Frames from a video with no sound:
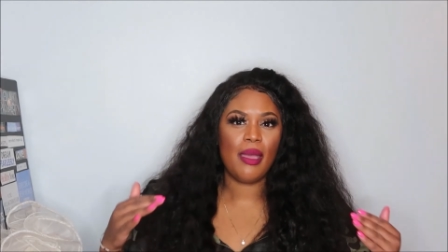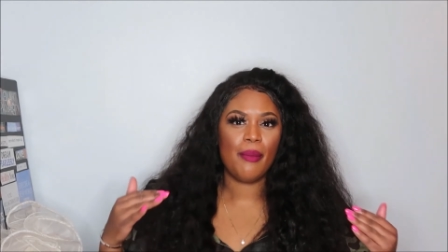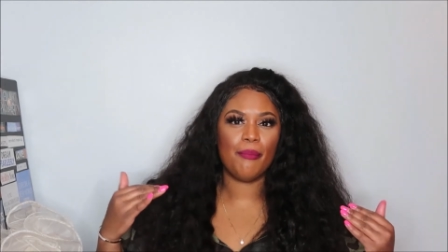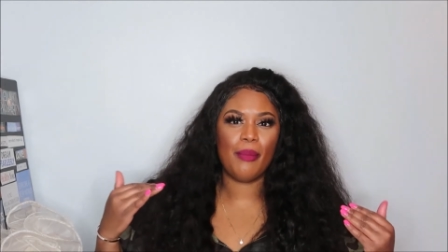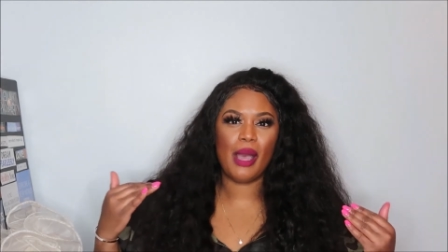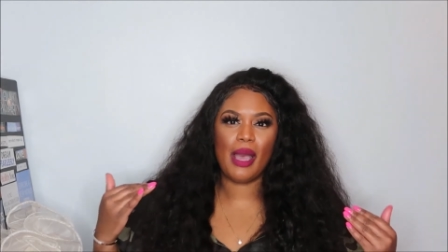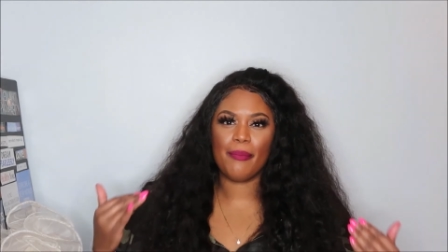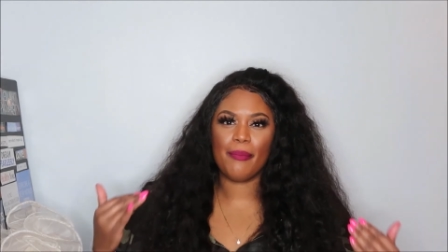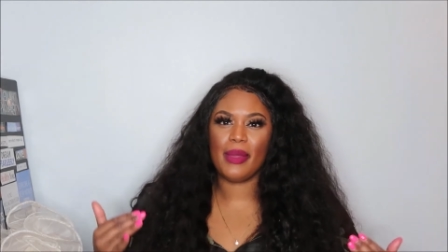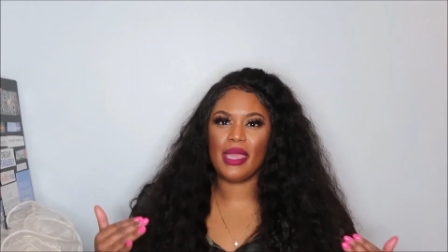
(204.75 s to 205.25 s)

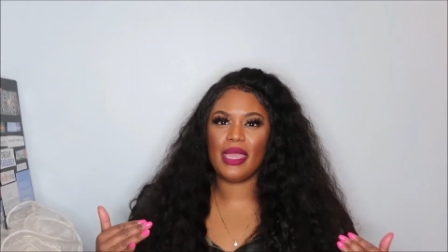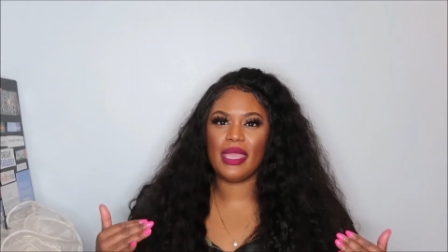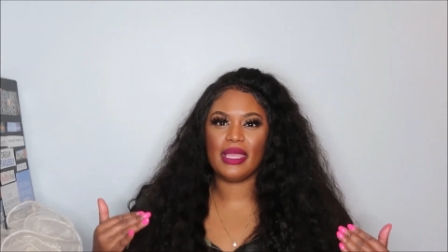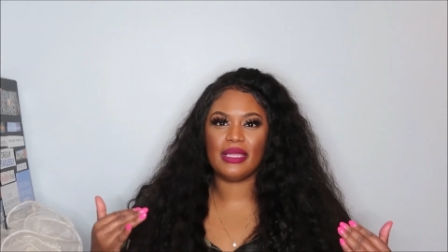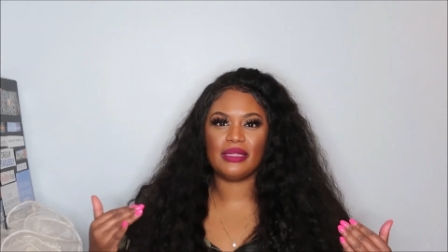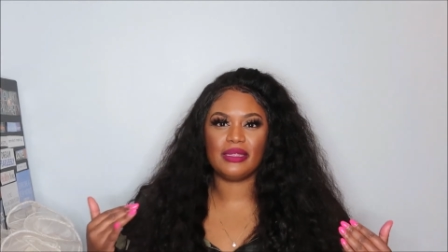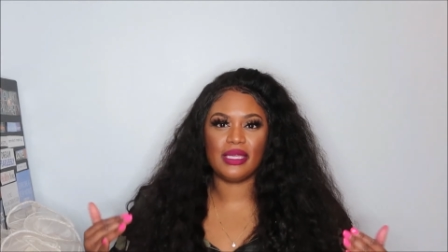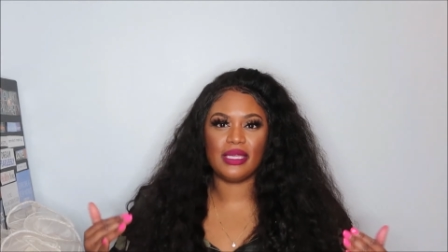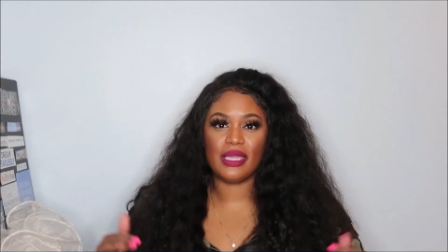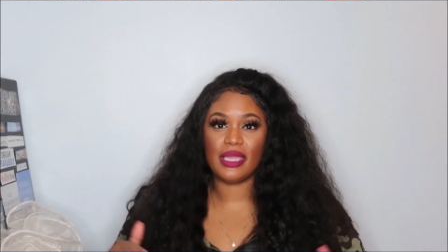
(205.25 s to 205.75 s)
my
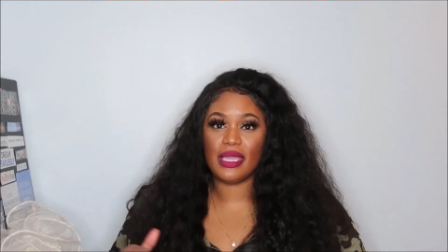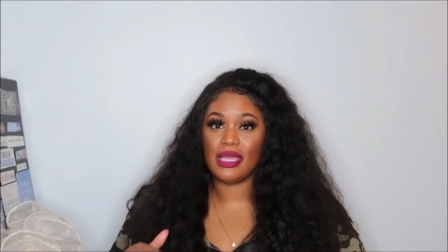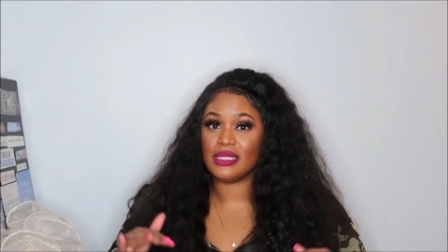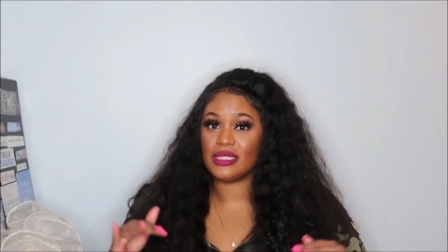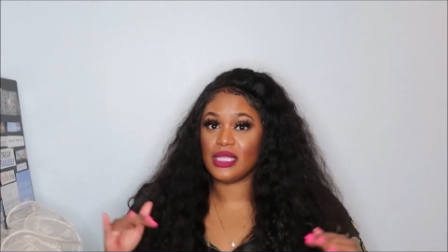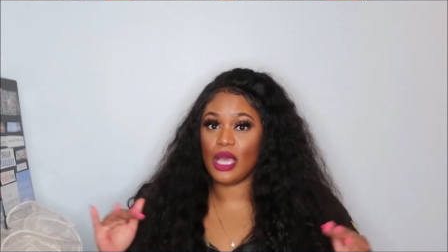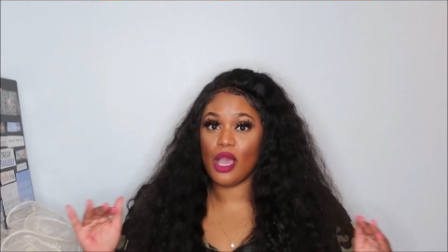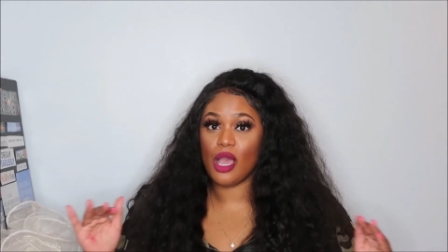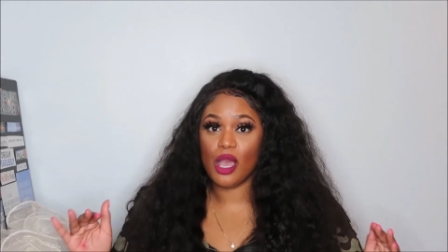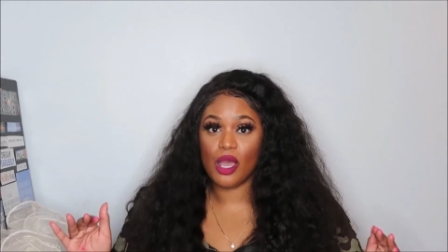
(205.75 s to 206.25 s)
main thing
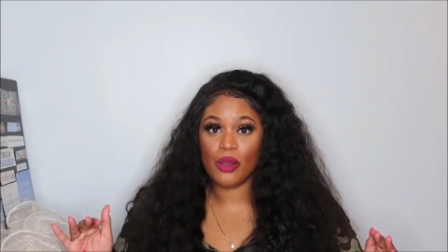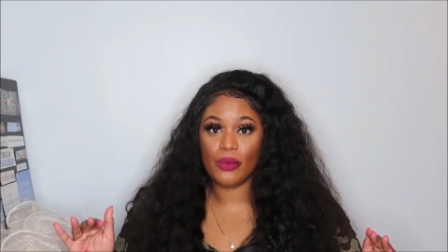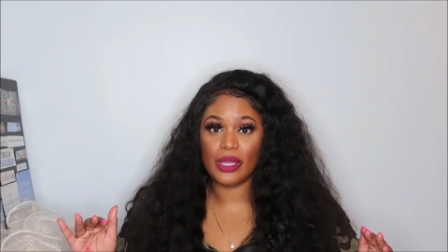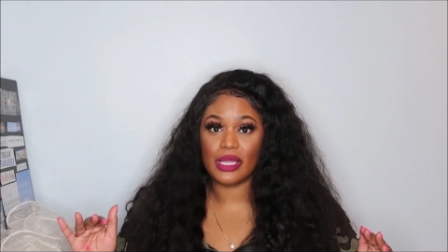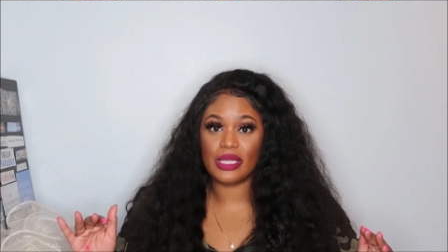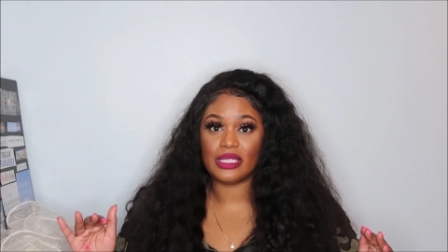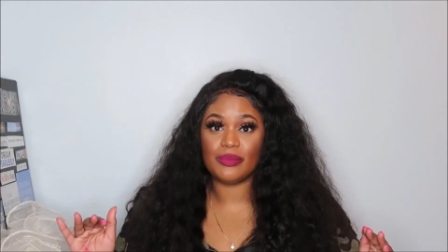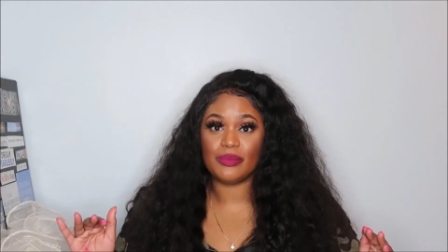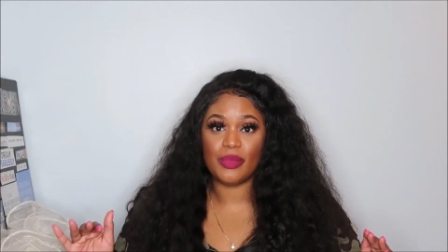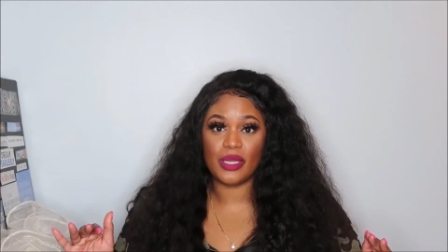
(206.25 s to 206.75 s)
has
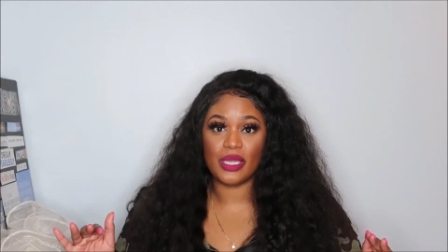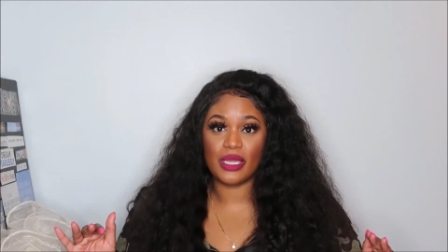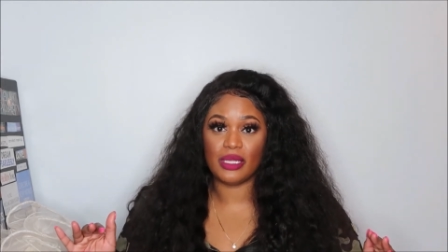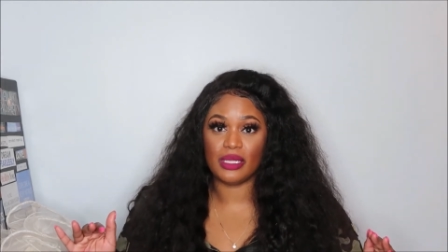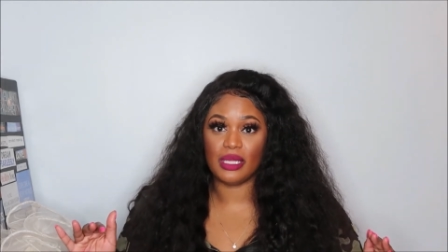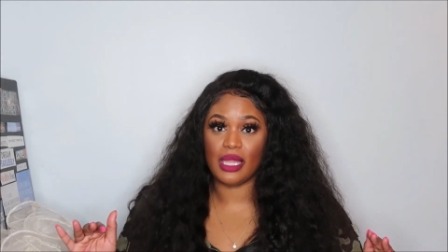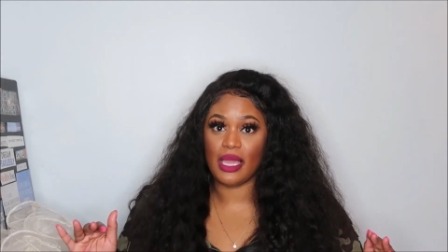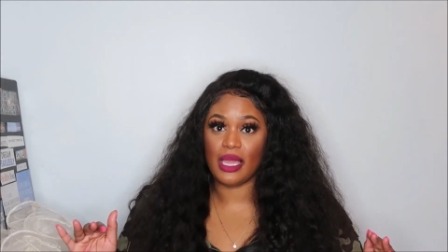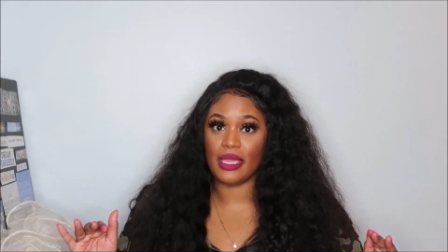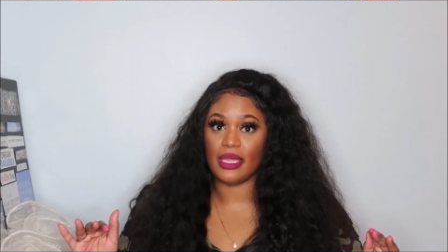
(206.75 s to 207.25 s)
always
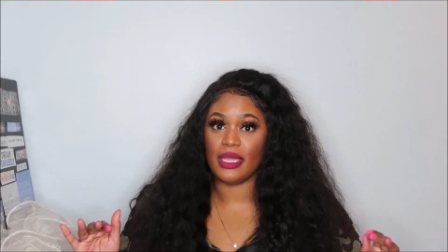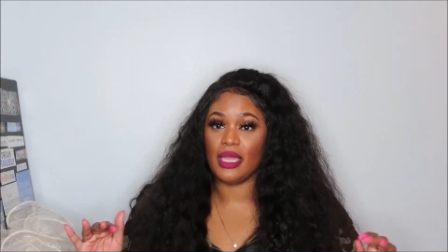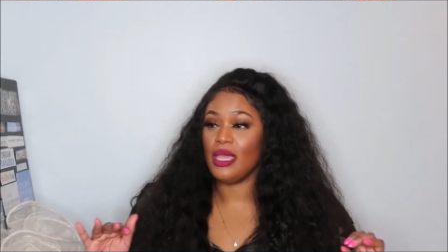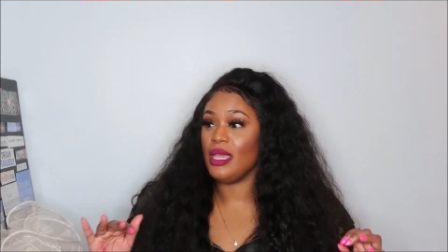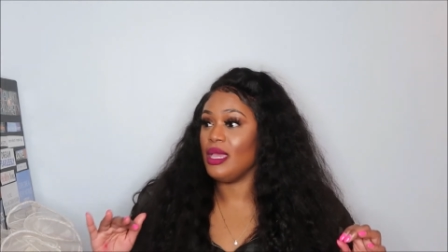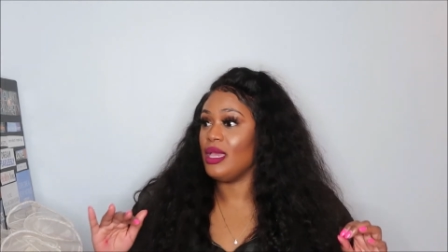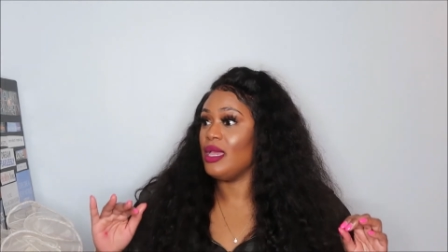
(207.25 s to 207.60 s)
been like,